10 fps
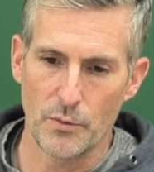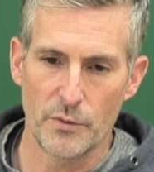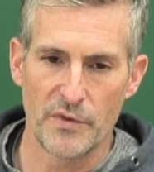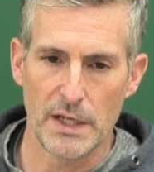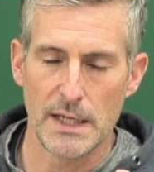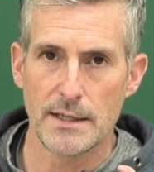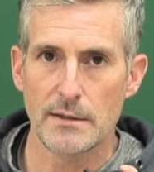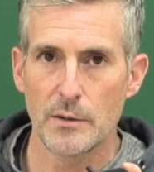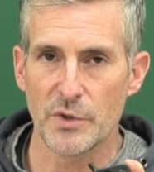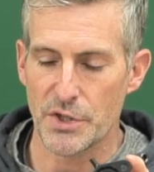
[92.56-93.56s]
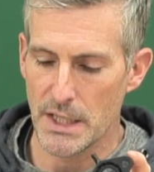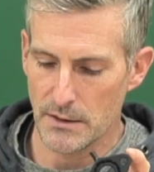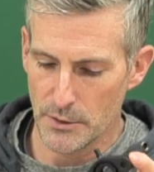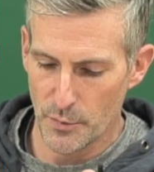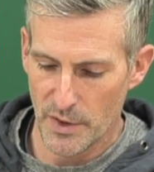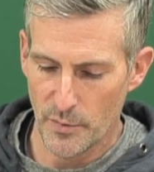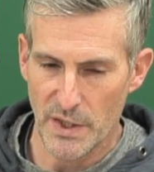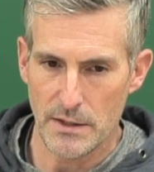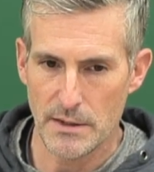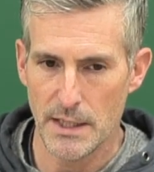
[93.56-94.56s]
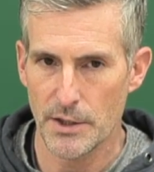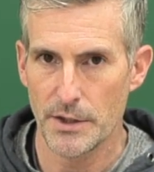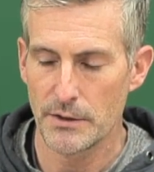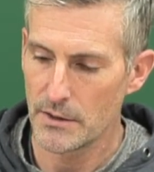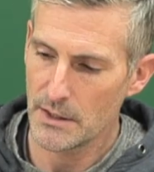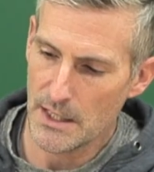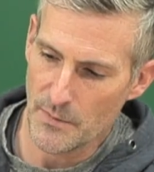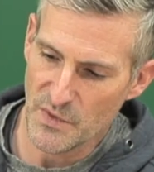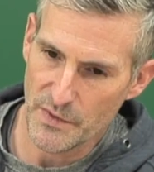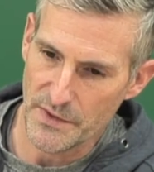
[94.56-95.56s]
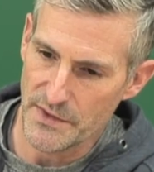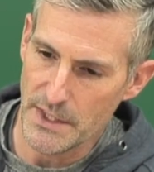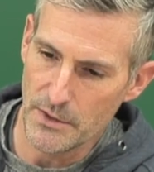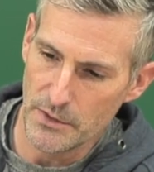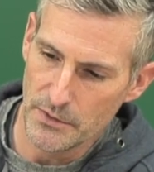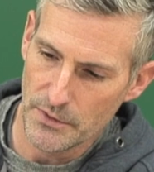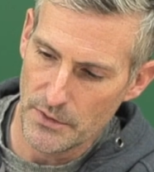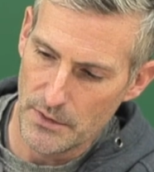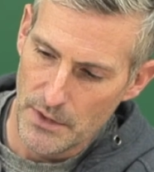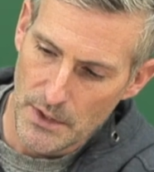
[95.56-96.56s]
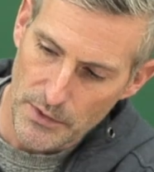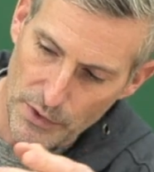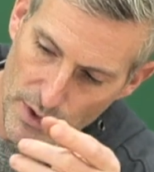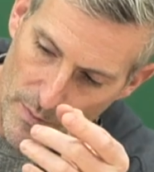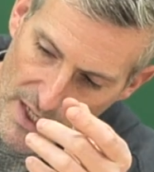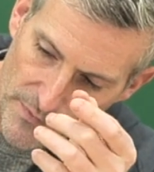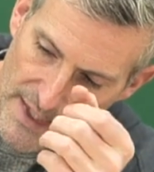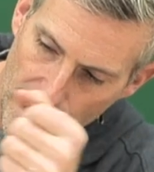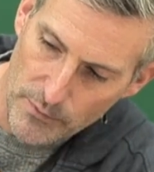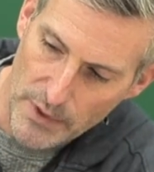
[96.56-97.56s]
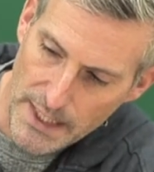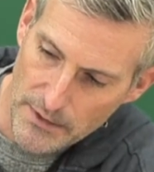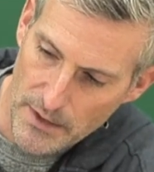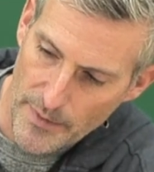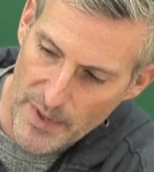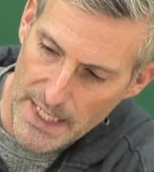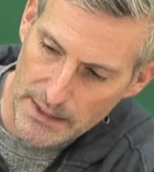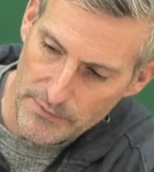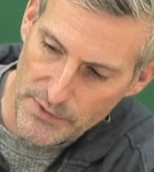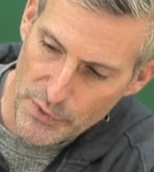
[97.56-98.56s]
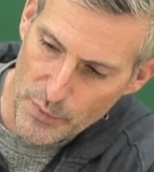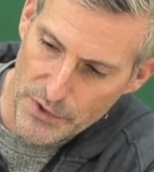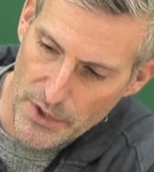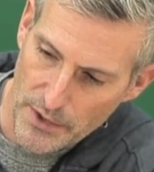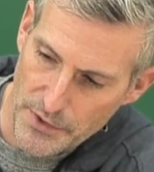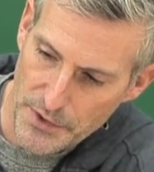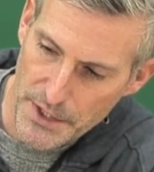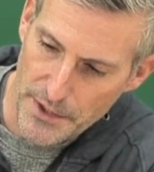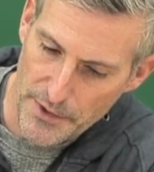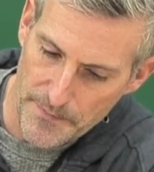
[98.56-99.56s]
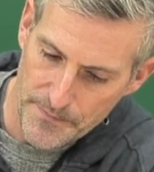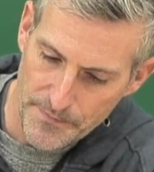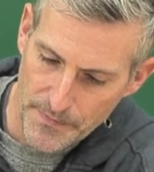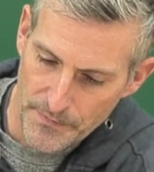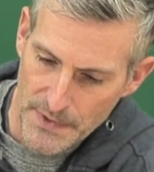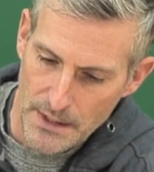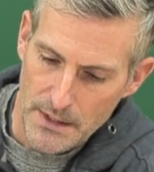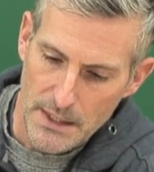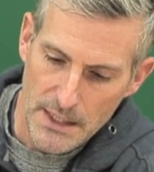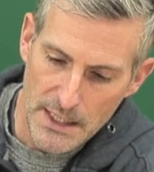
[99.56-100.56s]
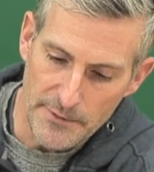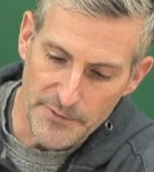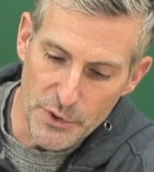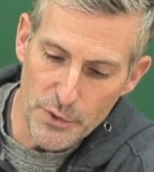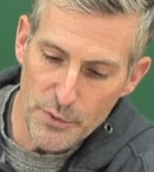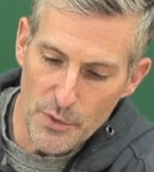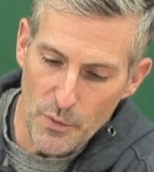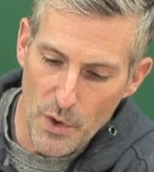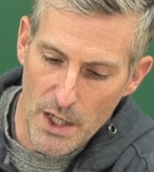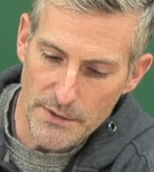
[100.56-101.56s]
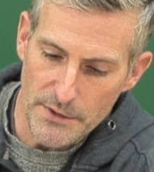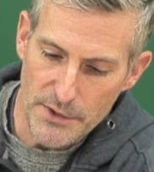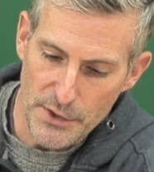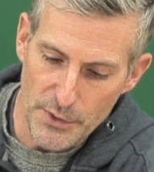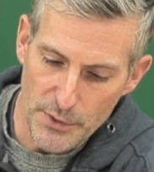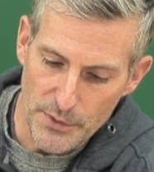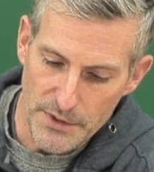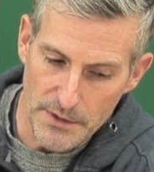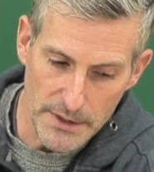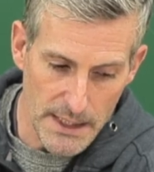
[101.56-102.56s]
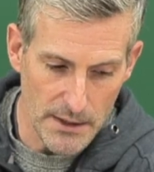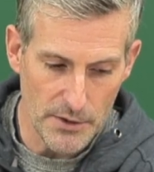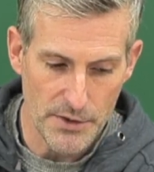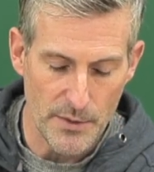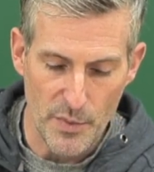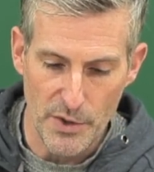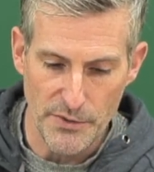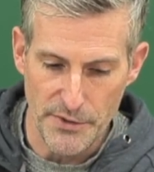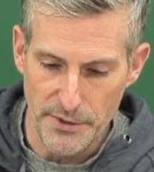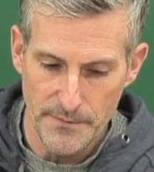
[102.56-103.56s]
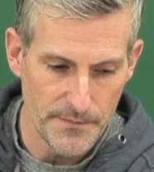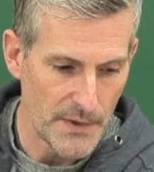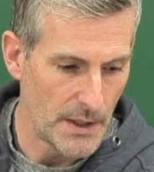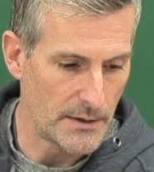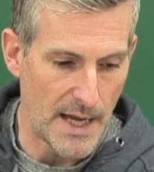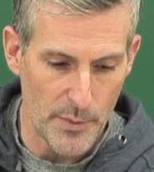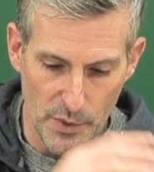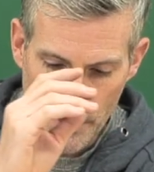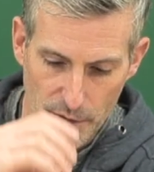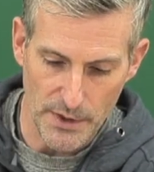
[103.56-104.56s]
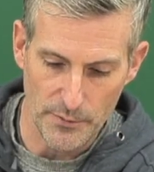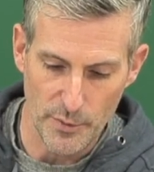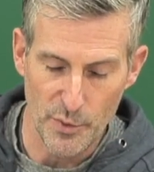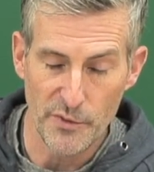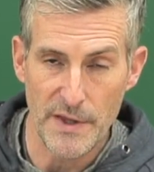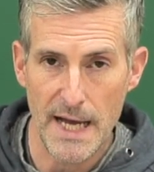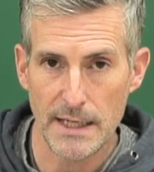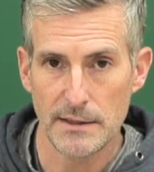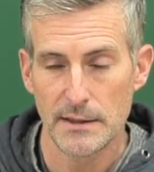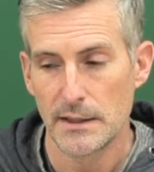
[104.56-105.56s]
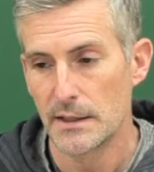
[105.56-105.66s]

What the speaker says: We've got a nice little machined aluminum piece here. Comes with a seal. You're going to mount that right on the back of the supercharger here. If you want to delete your Symposer, at that point you can remove that.